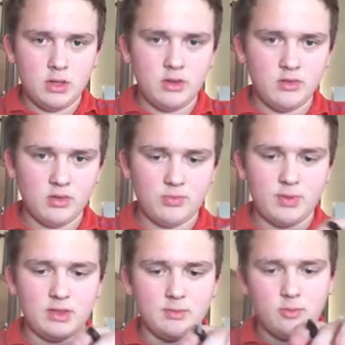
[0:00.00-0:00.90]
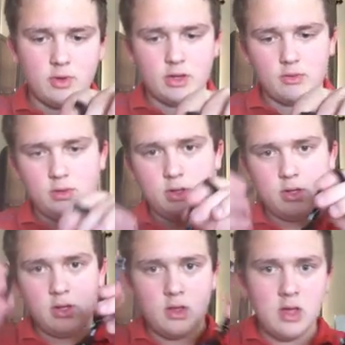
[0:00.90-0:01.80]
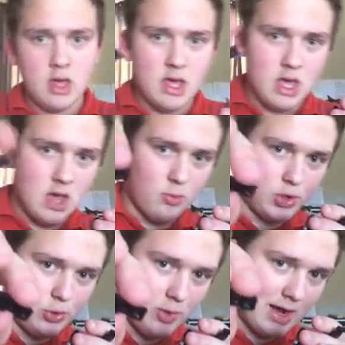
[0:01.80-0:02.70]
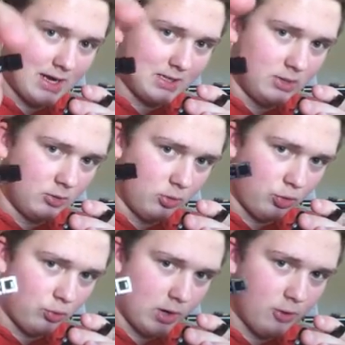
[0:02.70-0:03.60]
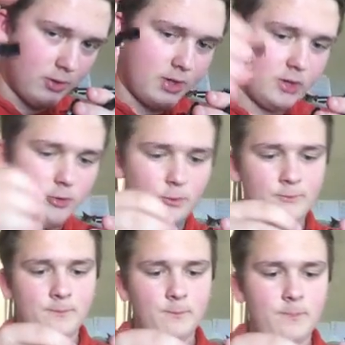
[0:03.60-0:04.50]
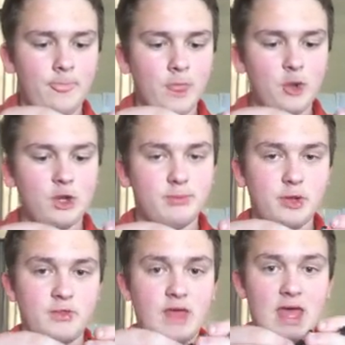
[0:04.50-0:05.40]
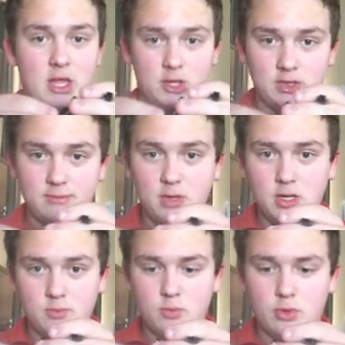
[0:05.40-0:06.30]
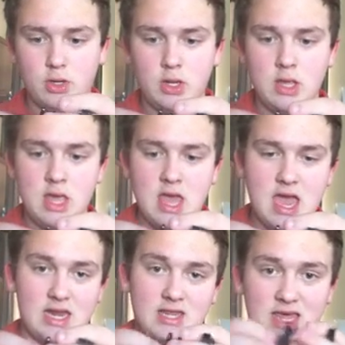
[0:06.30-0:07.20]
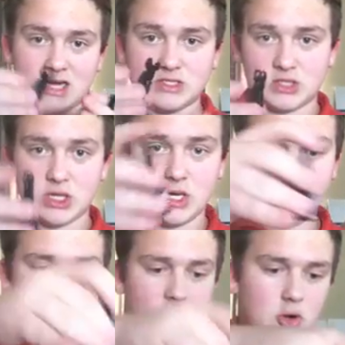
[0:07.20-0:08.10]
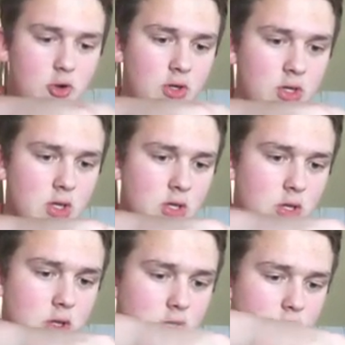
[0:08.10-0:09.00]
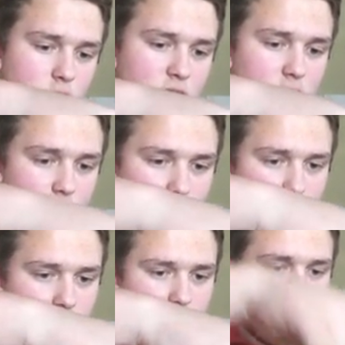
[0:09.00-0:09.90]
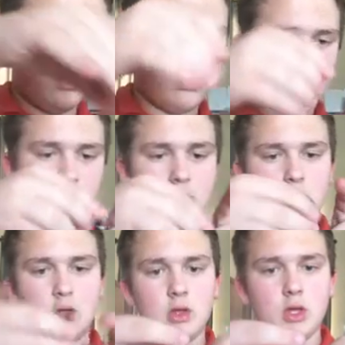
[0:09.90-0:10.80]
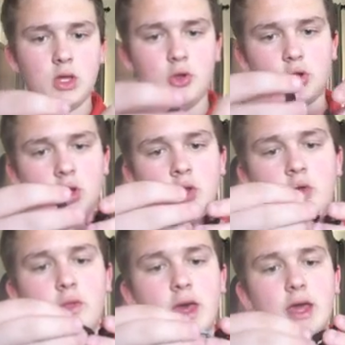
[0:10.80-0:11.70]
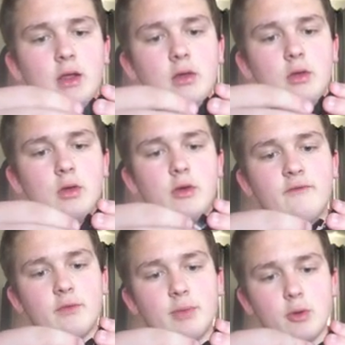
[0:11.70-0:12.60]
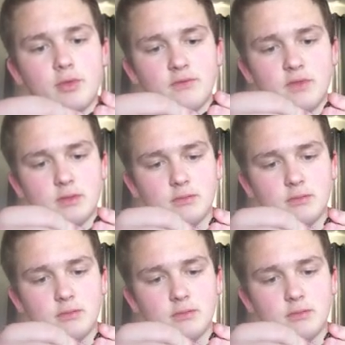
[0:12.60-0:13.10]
spin them around, and where you add the little square in here, you're going to put that on the bottom one and attach the top of the arc to the other gray piece. You're going to do that for both of them.